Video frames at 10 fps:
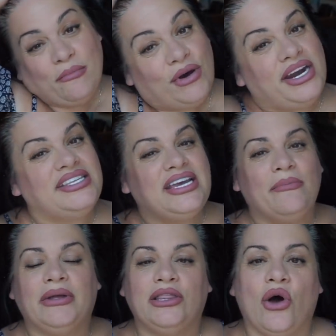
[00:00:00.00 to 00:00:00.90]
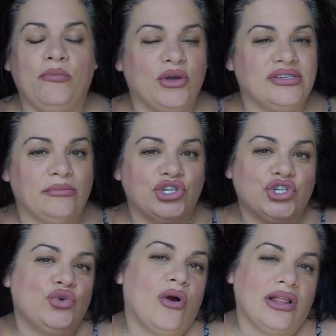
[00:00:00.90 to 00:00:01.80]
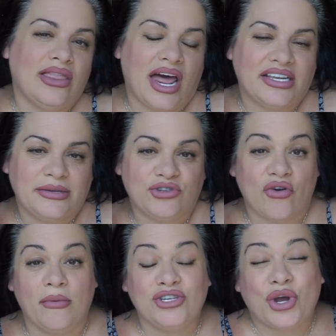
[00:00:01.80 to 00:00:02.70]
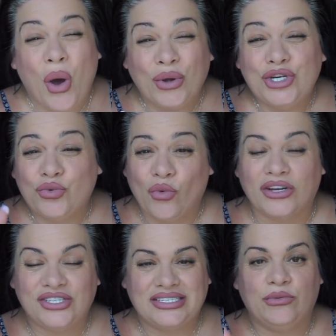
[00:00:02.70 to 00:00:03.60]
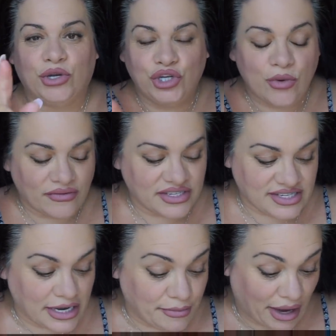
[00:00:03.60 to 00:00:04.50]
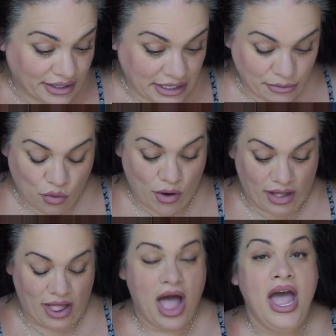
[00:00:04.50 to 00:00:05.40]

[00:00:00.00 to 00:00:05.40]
Put it down below, because I'm sure a lot of subscribers are going to want to see what you have to say about neem oil.